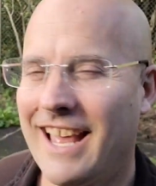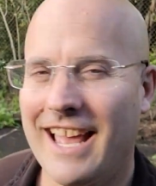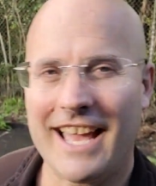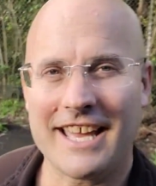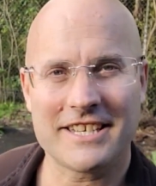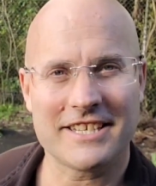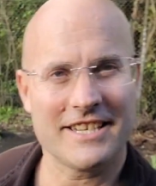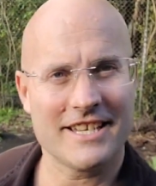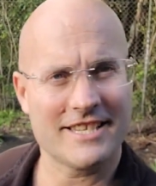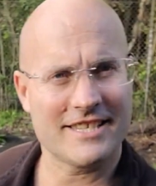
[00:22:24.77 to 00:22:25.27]

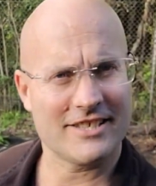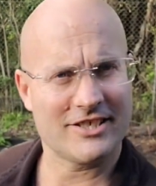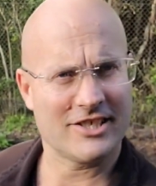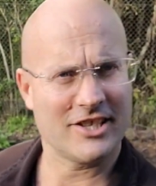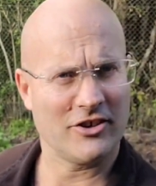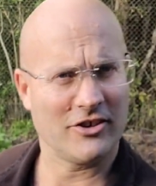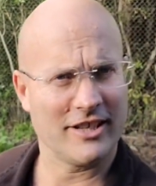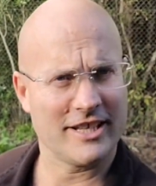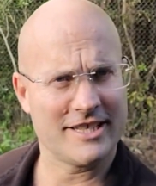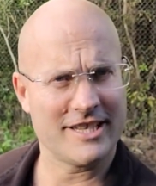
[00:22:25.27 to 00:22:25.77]

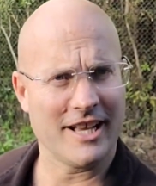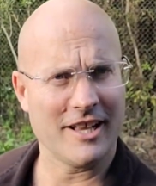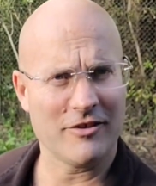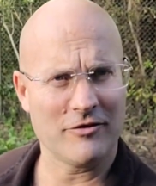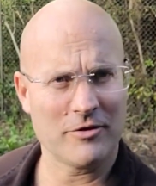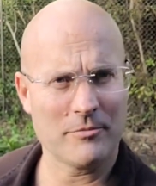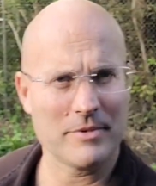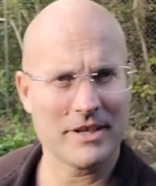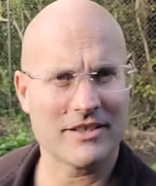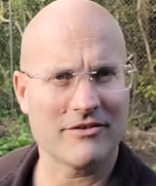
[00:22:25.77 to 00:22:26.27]
necessarily tell
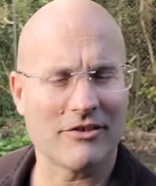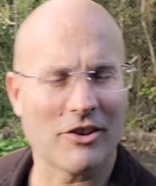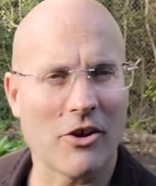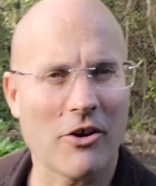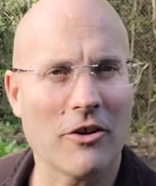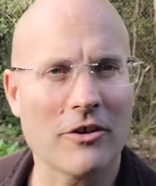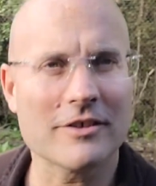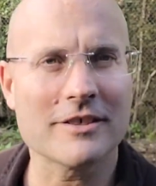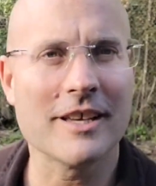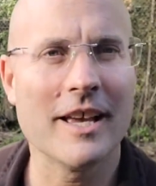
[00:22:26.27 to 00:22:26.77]
from these
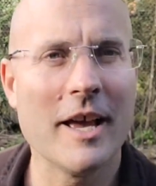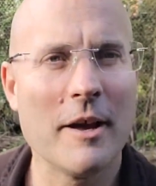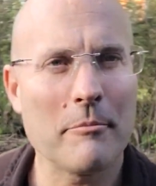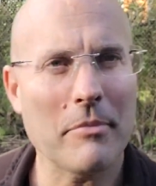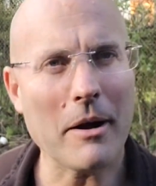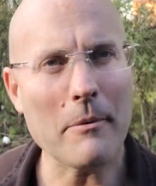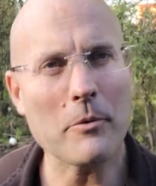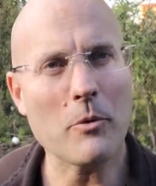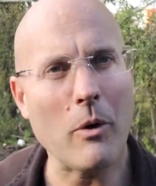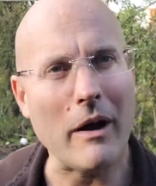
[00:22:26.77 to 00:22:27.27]
vlogs,
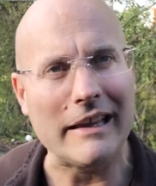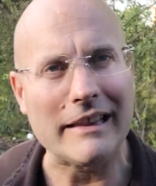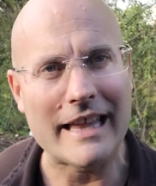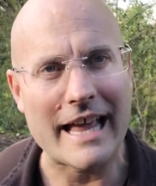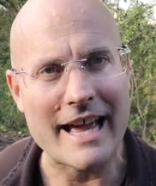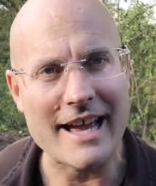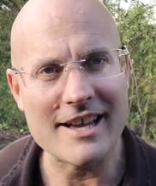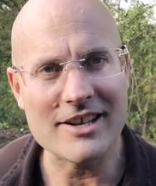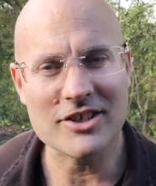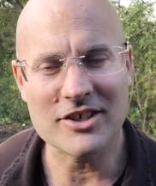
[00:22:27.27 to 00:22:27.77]
but I'm quite
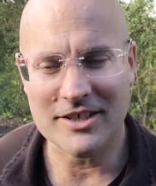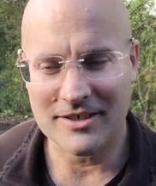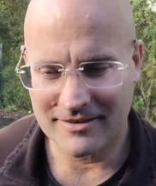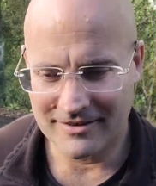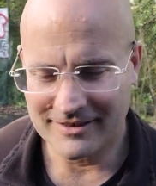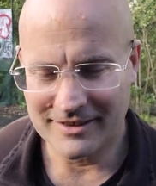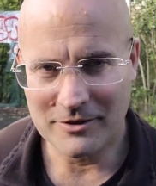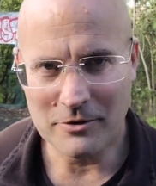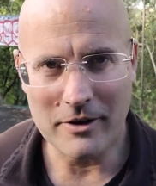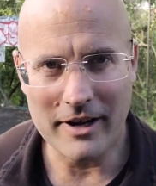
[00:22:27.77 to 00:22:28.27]
large,
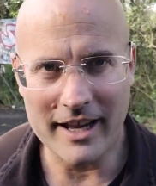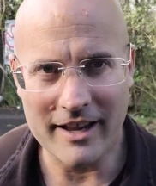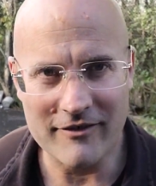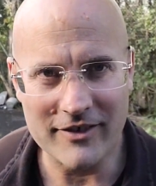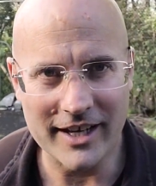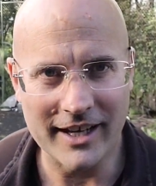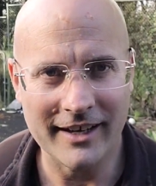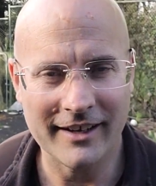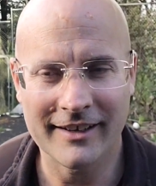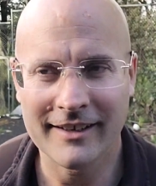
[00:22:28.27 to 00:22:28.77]
quite
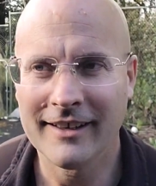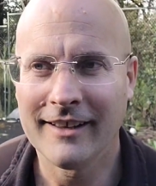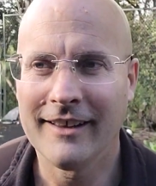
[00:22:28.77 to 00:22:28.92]
heavy,